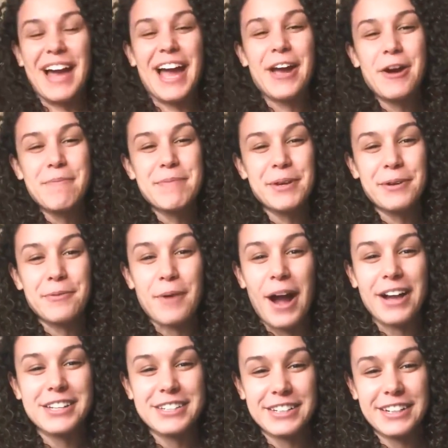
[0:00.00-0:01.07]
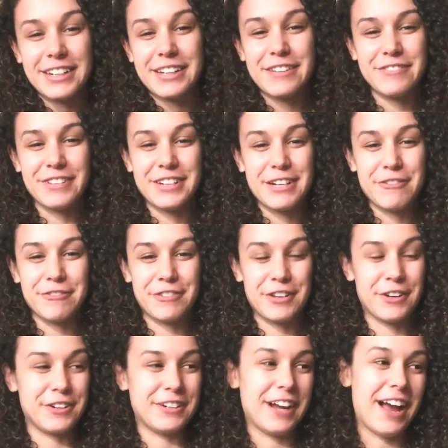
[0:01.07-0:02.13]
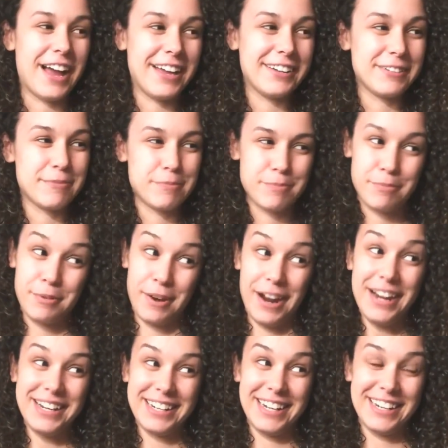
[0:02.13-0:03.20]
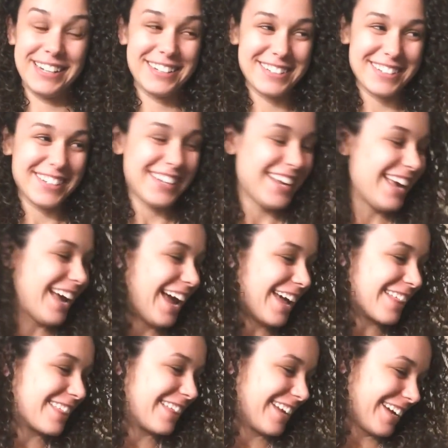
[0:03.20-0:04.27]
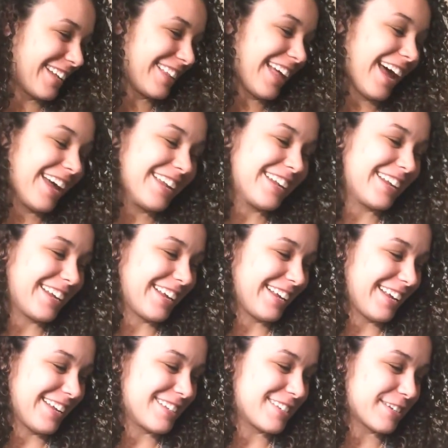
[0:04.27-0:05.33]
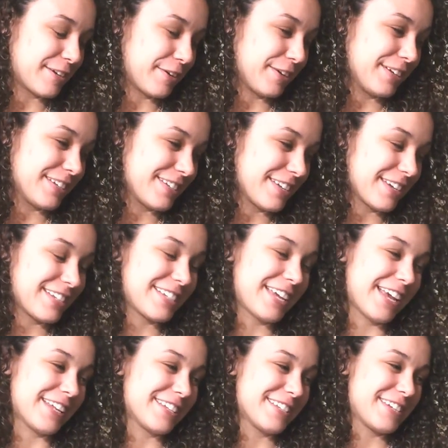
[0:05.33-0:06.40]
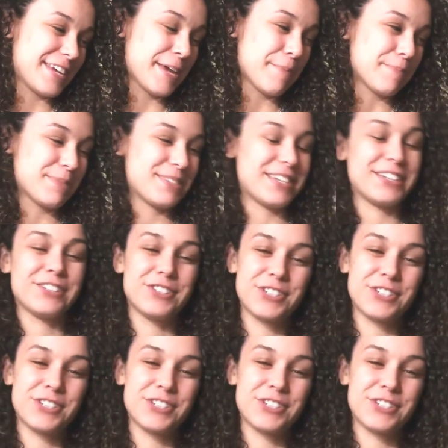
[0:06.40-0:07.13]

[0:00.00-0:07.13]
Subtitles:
I hope you'll watch it even if you're not pregnant. I think that it's good to get tips and